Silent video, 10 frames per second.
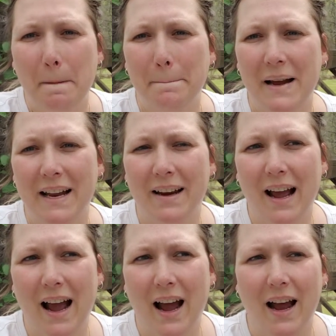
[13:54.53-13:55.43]
but
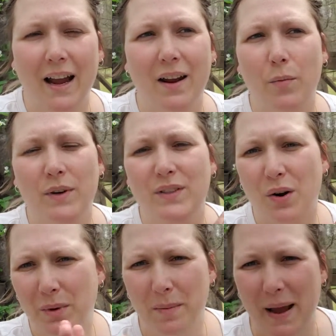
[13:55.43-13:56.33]
I was
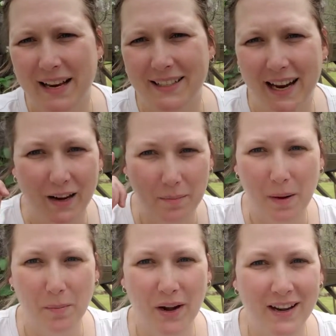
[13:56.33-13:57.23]
already maxed out at
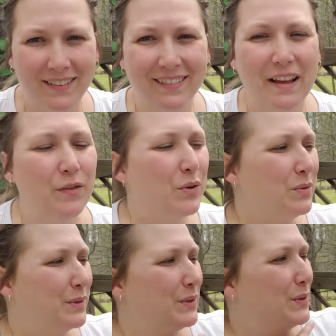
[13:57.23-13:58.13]
my brain
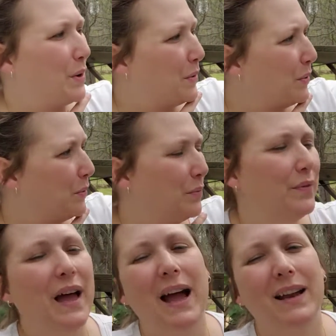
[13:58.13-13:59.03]
level, so
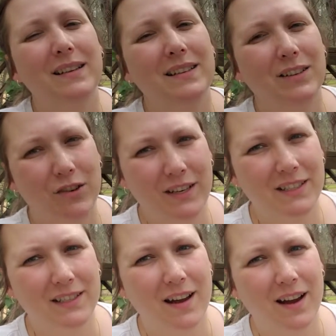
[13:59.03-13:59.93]
that green
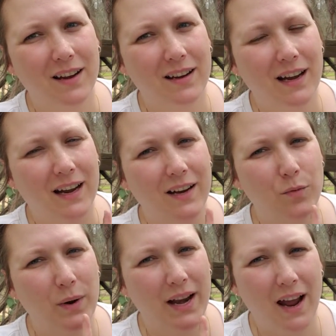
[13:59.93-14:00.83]
stalk kind
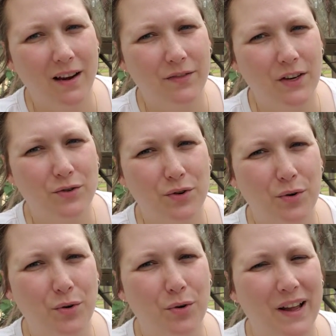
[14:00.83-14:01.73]
of went out of
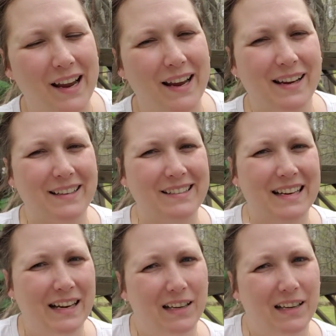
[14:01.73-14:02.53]
control and I